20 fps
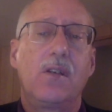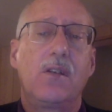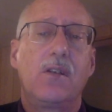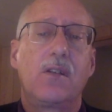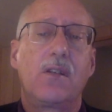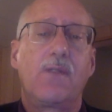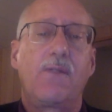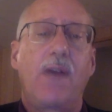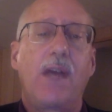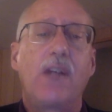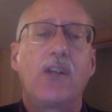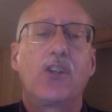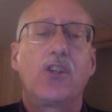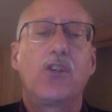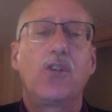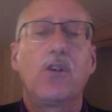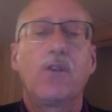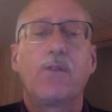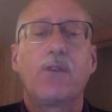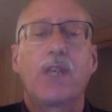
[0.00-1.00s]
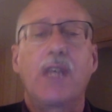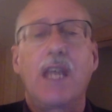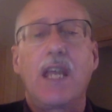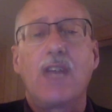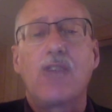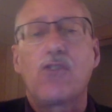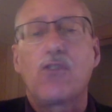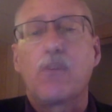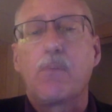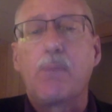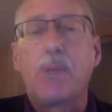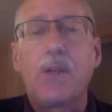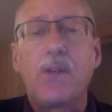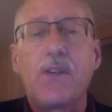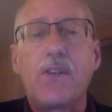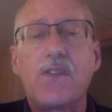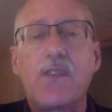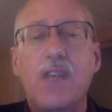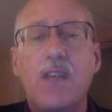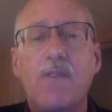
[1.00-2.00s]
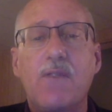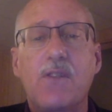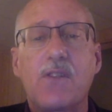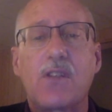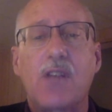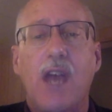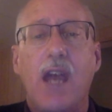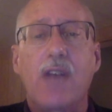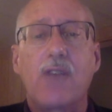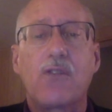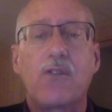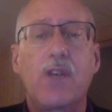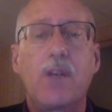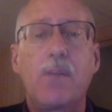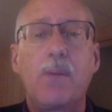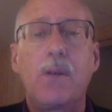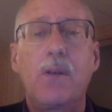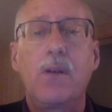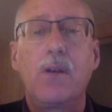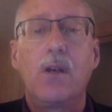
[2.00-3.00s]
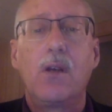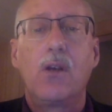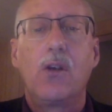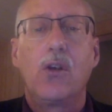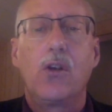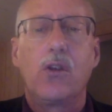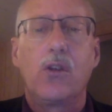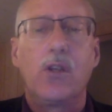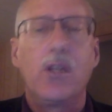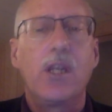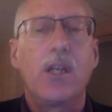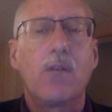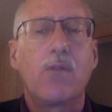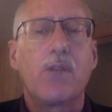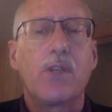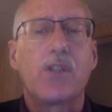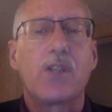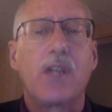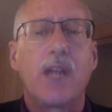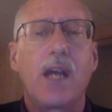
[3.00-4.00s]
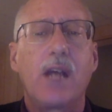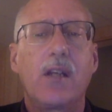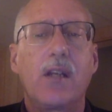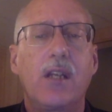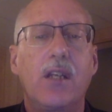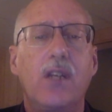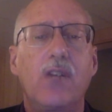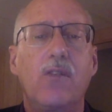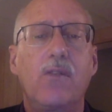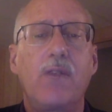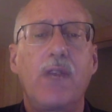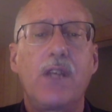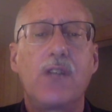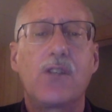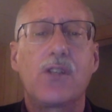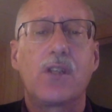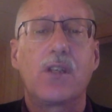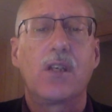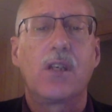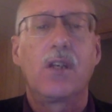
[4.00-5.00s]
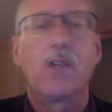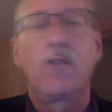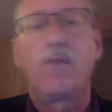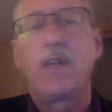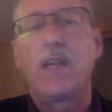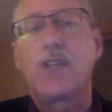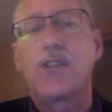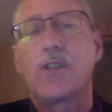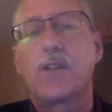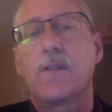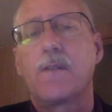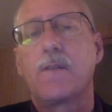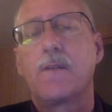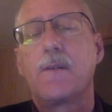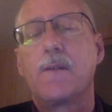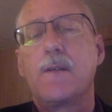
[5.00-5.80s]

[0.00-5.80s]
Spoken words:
To find a cure for cancer or build the safest skyscraper, you need originality and innovation.